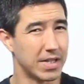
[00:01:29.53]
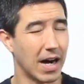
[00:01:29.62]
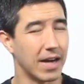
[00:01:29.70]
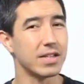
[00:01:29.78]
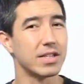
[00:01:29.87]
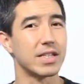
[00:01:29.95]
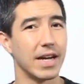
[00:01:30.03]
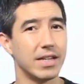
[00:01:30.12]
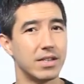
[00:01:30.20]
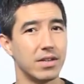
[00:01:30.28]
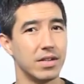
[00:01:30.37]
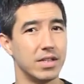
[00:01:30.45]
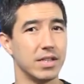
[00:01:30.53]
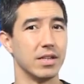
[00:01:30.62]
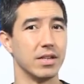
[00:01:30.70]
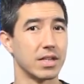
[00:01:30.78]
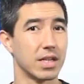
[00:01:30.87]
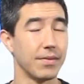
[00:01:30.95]
it's understated the
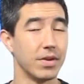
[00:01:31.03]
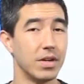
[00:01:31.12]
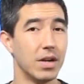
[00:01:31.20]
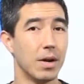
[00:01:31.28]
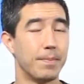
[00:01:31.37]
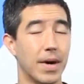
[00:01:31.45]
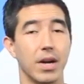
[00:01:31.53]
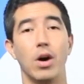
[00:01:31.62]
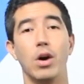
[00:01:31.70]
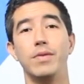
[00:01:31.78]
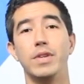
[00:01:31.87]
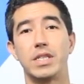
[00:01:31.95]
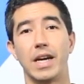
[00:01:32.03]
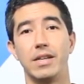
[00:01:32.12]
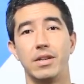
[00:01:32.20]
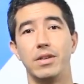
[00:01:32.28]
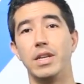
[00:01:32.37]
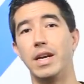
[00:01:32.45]
distance covered but
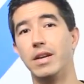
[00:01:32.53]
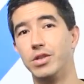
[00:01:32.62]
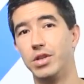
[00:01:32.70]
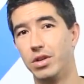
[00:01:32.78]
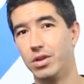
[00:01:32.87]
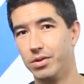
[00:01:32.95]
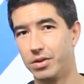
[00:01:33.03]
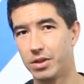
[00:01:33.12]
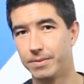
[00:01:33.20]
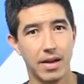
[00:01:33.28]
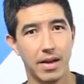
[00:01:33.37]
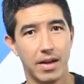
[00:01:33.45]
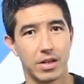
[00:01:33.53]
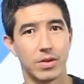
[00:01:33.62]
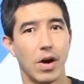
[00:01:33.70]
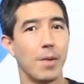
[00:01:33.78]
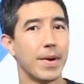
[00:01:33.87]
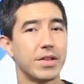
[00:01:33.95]
overstated the energy used.
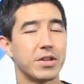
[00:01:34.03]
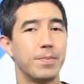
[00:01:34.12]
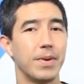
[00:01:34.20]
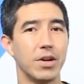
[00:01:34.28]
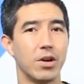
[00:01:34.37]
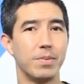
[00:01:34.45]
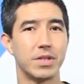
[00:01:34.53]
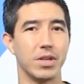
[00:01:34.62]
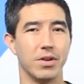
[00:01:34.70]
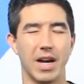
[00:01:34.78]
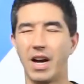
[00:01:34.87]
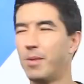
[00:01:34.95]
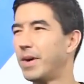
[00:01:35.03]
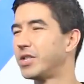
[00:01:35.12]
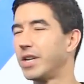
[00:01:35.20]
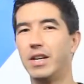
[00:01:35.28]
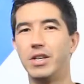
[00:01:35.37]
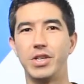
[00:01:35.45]
So how about the complete opposite? How
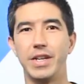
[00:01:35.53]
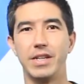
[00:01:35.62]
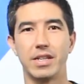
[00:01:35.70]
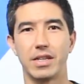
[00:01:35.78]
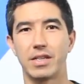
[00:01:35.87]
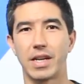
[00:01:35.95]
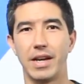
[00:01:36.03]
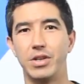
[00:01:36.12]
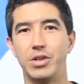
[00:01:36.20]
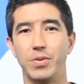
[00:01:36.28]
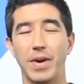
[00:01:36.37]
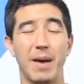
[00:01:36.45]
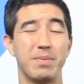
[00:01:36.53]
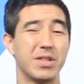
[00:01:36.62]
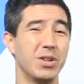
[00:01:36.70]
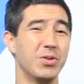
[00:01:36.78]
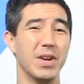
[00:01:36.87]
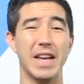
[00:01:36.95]
much energy does it take to do
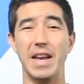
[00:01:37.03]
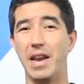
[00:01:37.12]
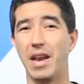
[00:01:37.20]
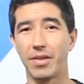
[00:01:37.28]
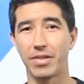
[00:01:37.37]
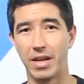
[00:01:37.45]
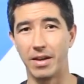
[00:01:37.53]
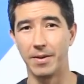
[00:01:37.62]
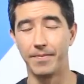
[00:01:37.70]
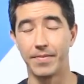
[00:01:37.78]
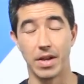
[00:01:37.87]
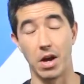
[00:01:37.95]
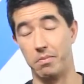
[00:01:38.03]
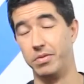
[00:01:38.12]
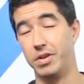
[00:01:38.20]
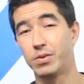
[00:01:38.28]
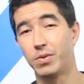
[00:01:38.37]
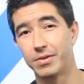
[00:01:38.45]
absolutely nothing? Now,
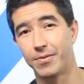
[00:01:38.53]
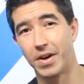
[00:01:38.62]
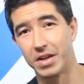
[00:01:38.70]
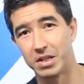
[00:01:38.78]
this was a fun